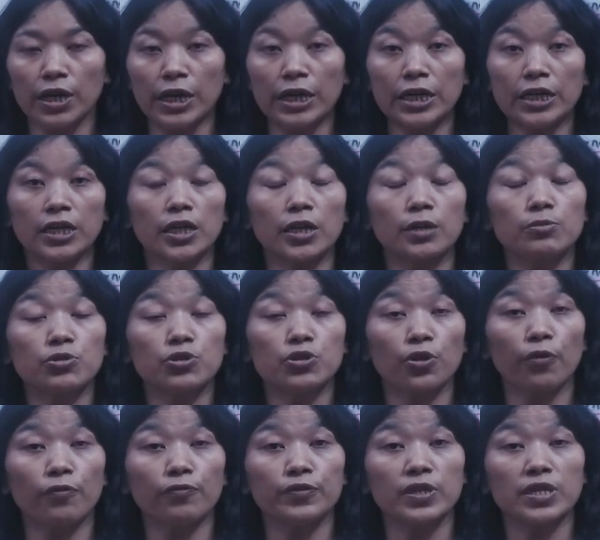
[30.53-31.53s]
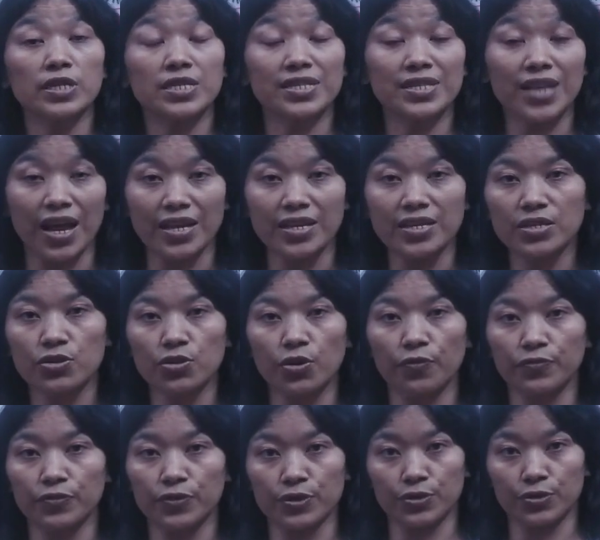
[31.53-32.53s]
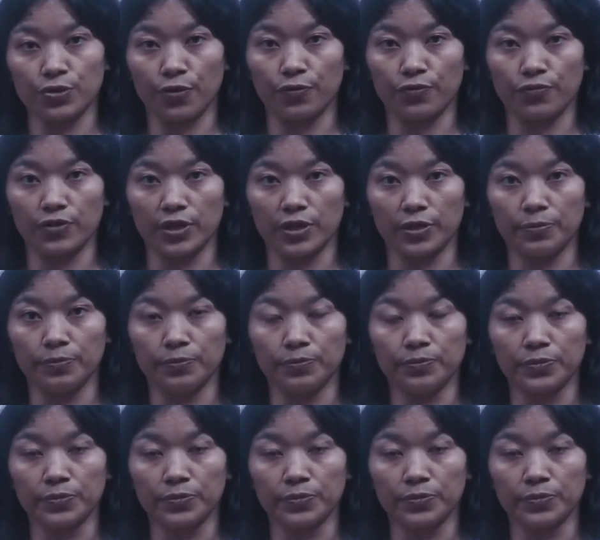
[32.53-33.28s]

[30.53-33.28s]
in terms of the size of the software.